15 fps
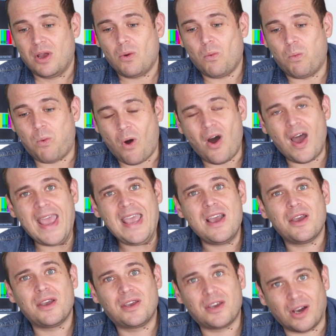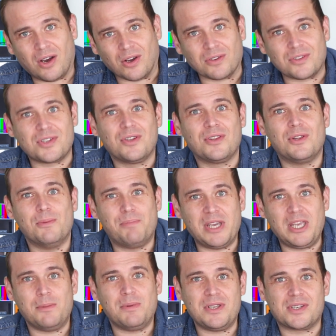Why can't the
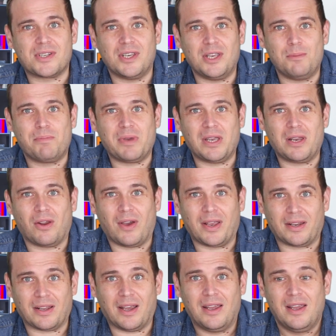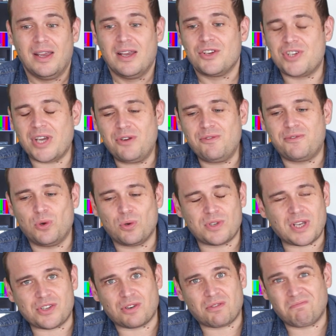BBC be like that? Channel 4
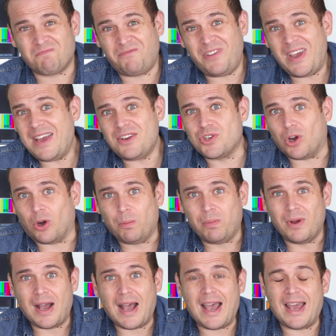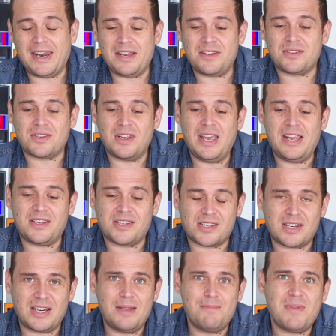does a fair job, and it's
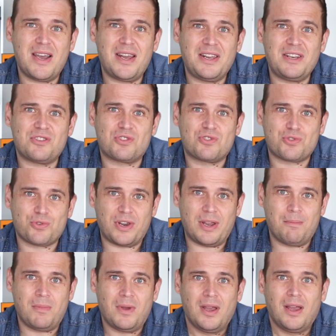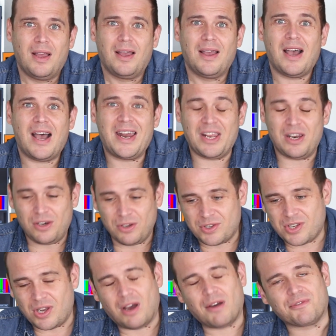slim and it's trim and it
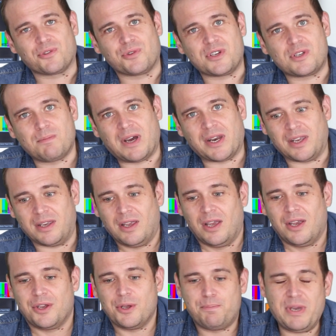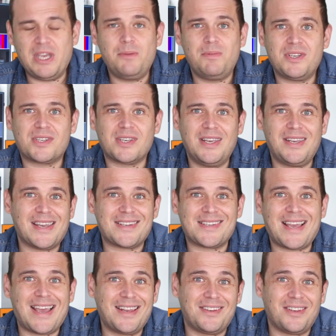looks after its money. The BBC gets
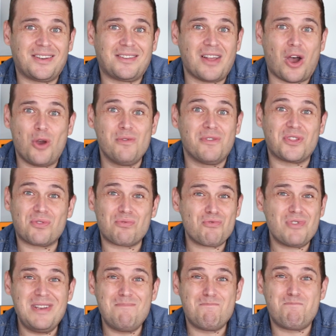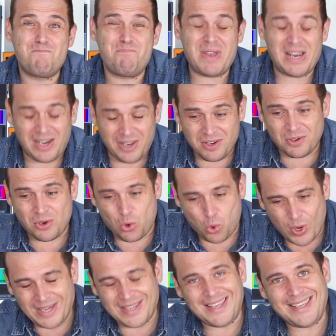handed over £3 billion
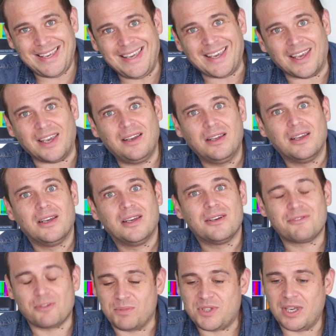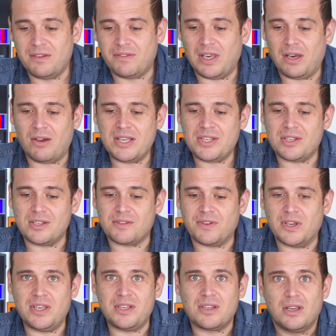a year from TV licence
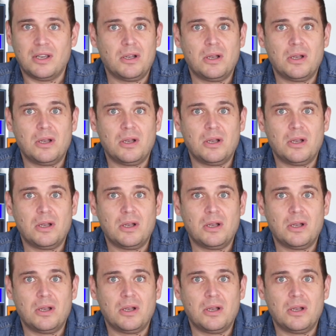fees.